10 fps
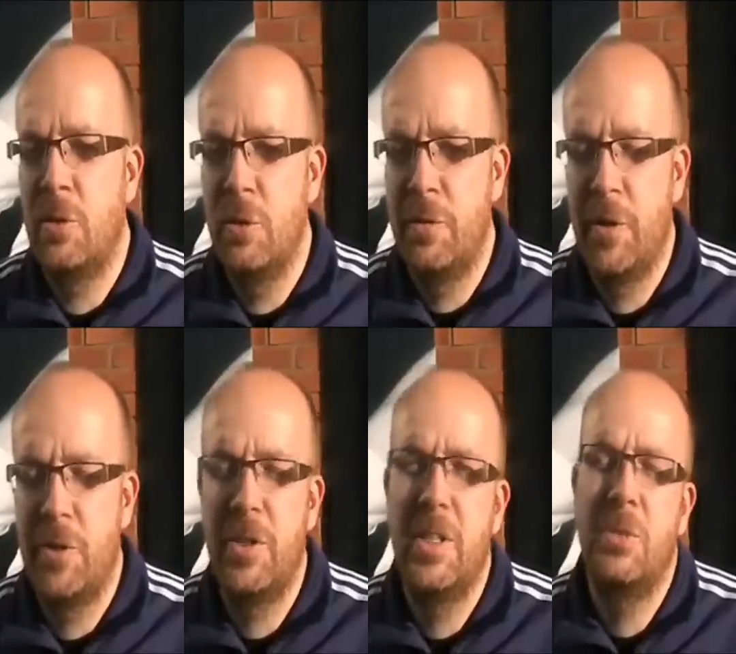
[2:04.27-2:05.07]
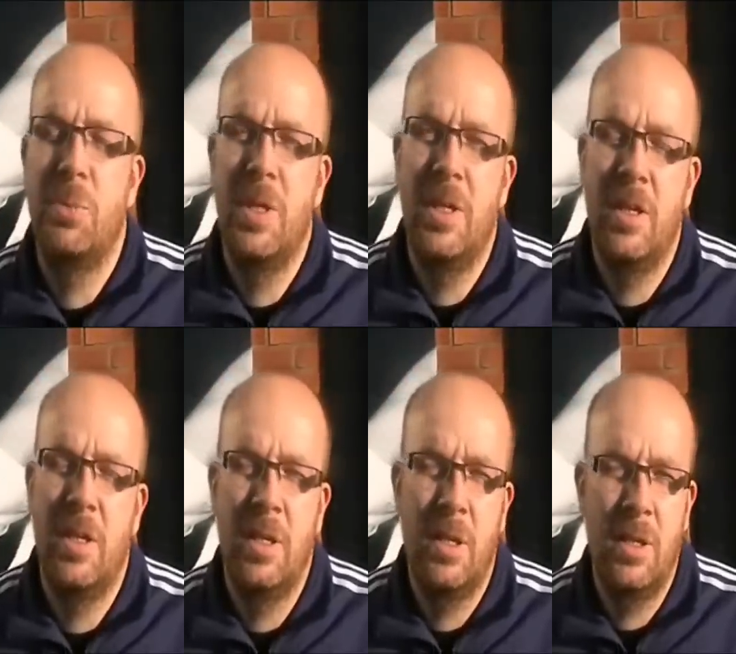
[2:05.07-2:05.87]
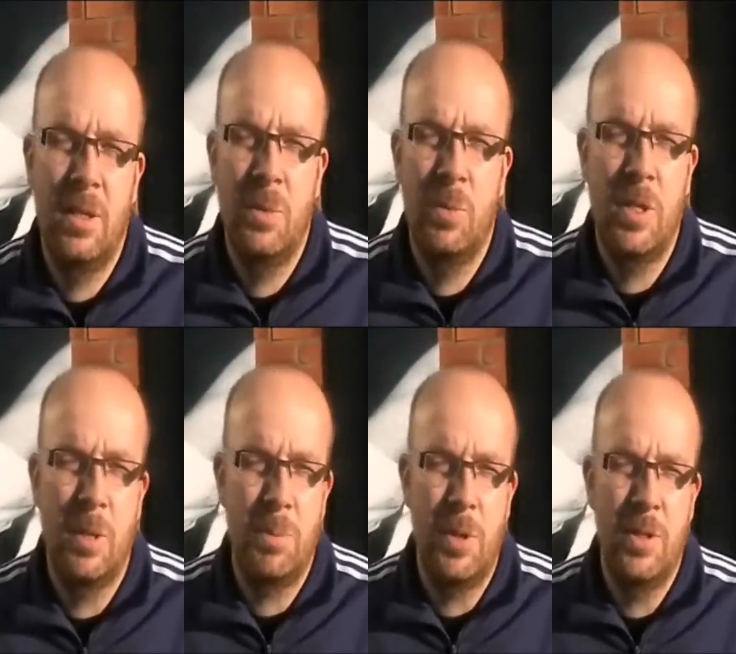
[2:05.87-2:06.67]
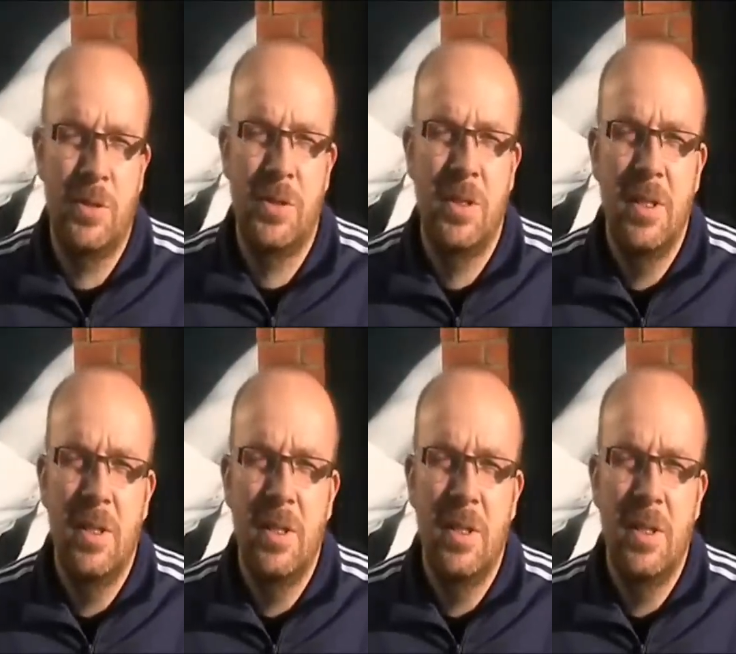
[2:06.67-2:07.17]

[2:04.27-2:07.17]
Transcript: 2 first years we got bronze,